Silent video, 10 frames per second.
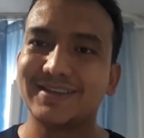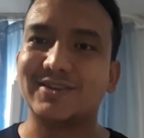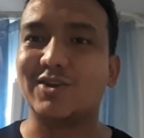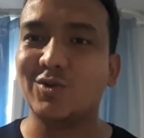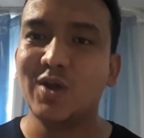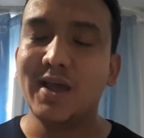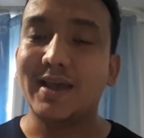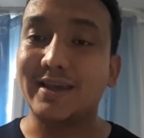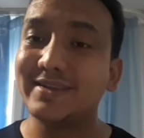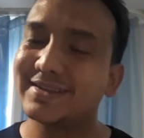You know,
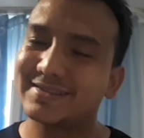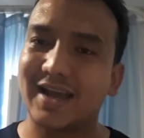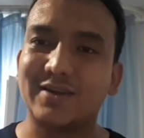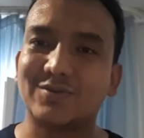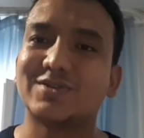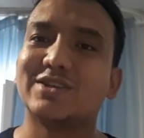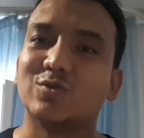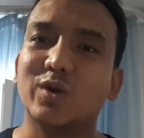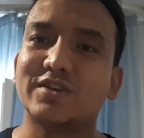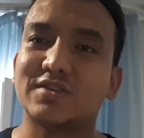in this kind of
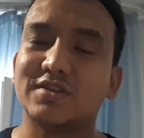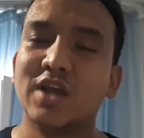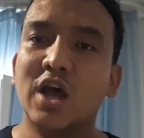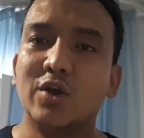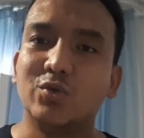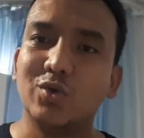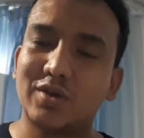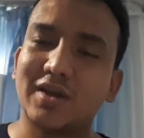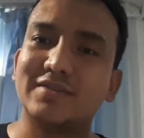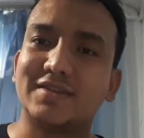situations, you
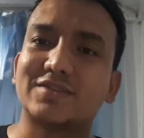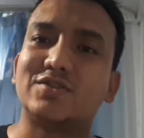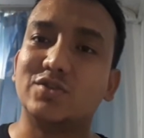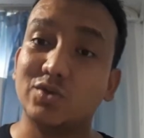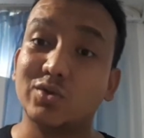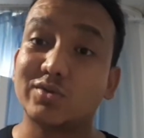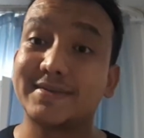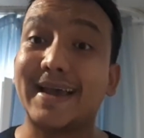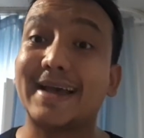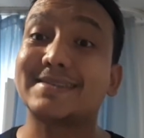can just
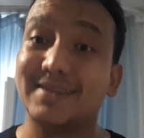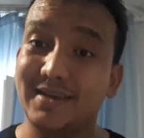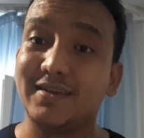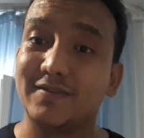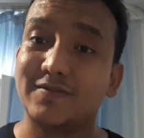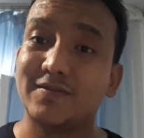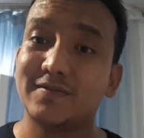use as if.